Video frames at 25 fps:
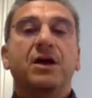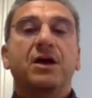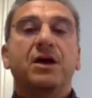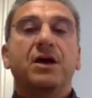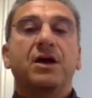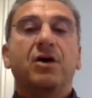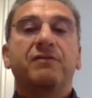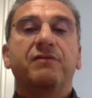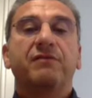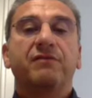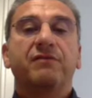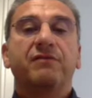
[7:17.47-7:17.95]

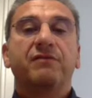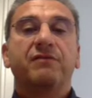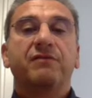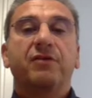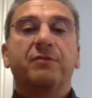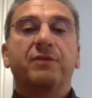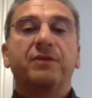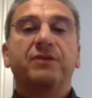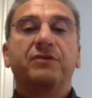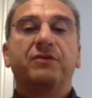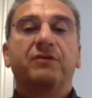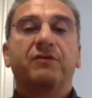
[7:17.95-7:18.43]
of
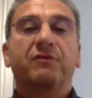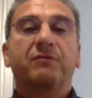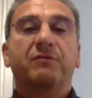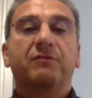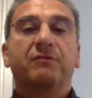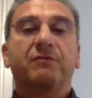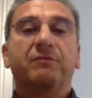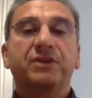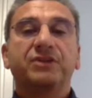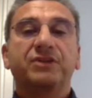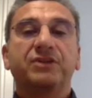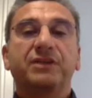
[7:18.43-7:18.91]
involvement of
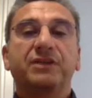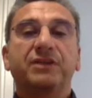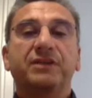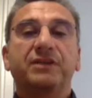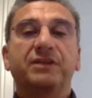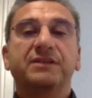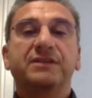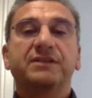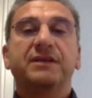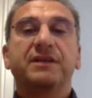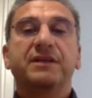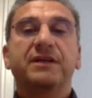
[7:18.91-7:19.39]

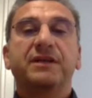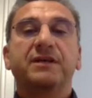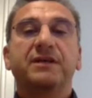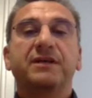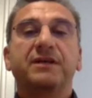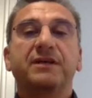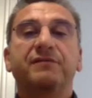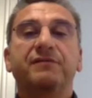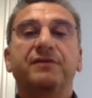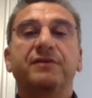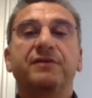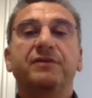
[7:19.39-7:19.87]
patients in the
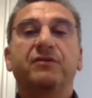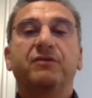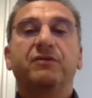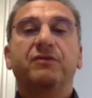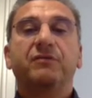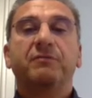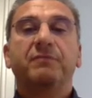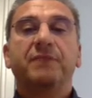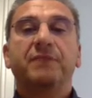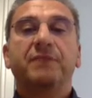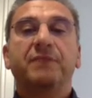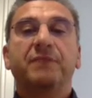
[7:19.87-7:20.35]
field
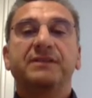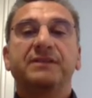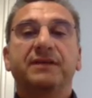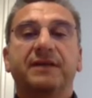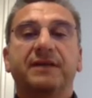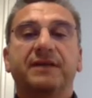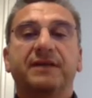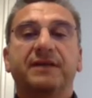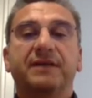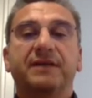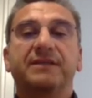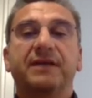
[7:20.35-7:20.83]
of
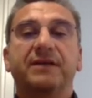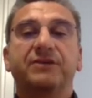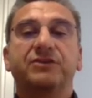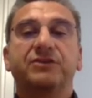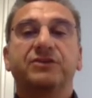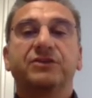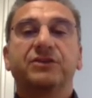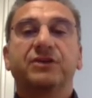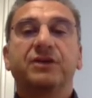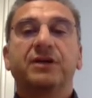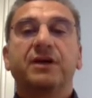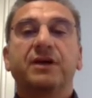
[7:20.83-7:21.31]
basic
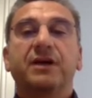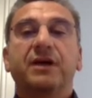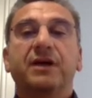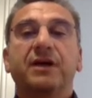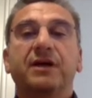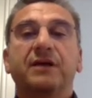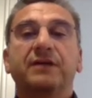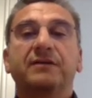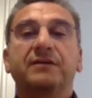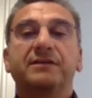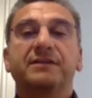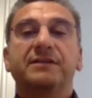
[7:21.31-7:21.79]
research,
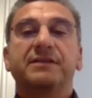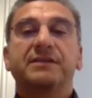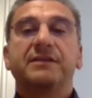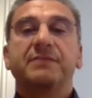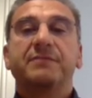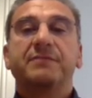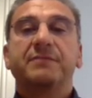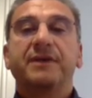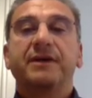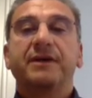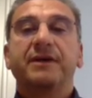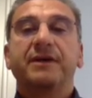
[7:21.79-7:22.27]
the
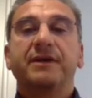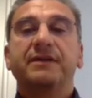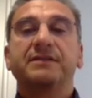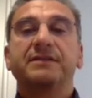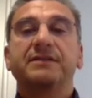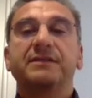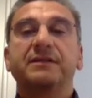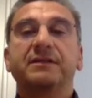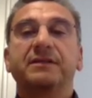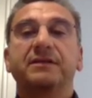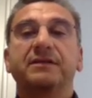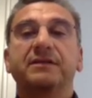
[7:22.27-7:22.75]
same
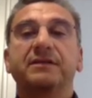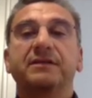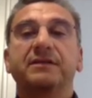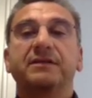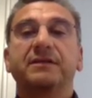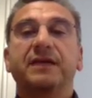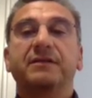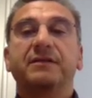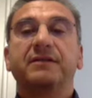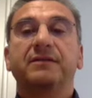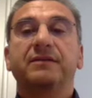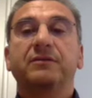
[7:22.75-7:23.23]
areas
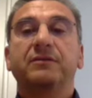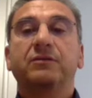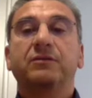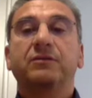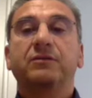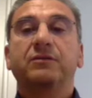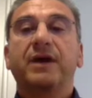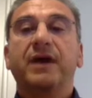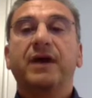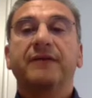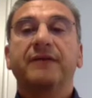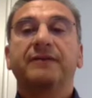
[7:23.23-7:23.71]
that
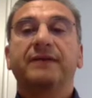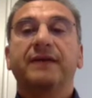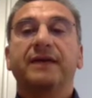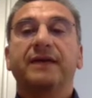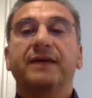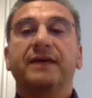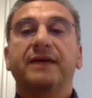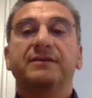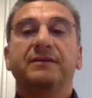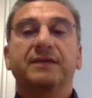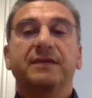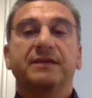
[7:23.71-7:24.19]
were
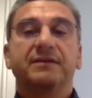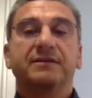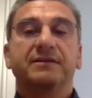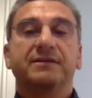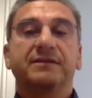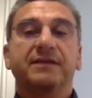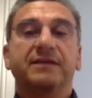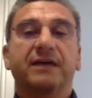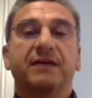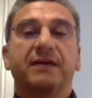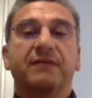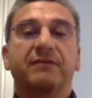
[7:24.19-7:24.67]
addressed in the
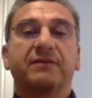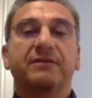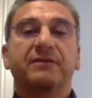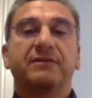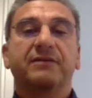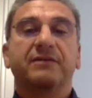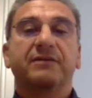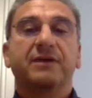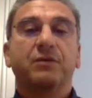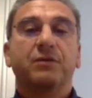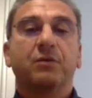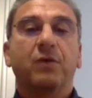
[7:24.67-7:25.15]
survey.
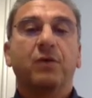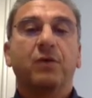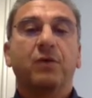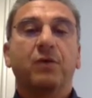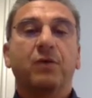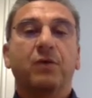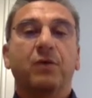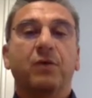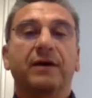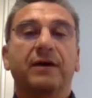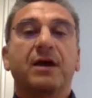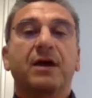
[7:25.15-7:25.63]
They were
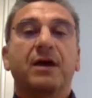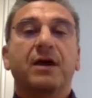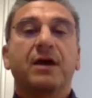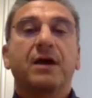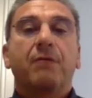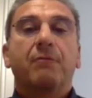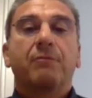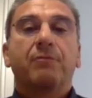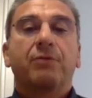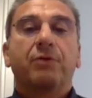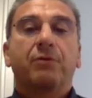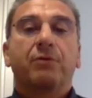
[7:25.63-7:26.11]

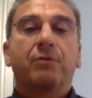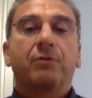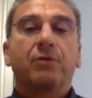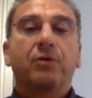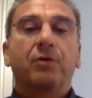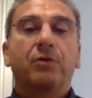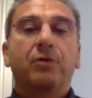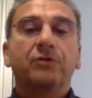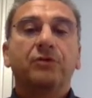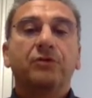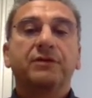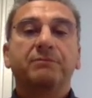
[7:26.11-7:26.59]

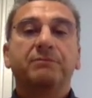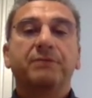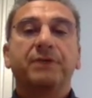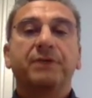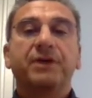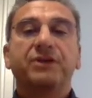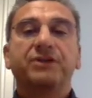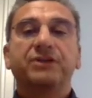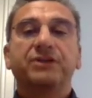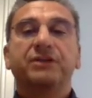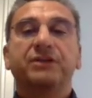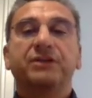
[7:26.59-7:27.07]
promoting
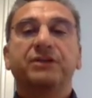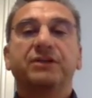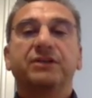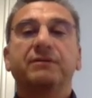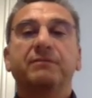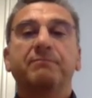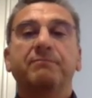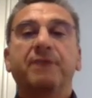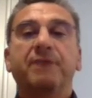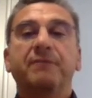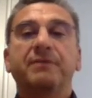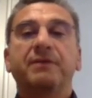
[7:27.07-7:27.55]
patient
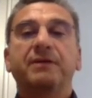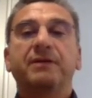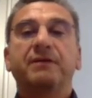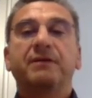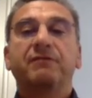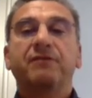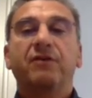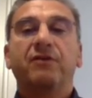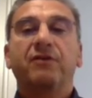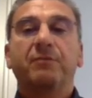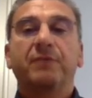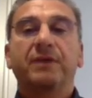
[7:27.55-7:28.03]
and public
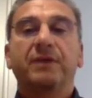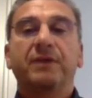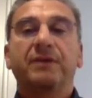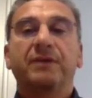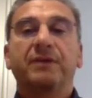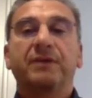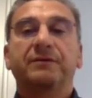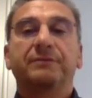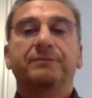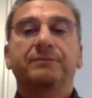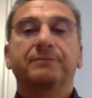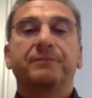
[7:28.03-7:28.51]
involvement,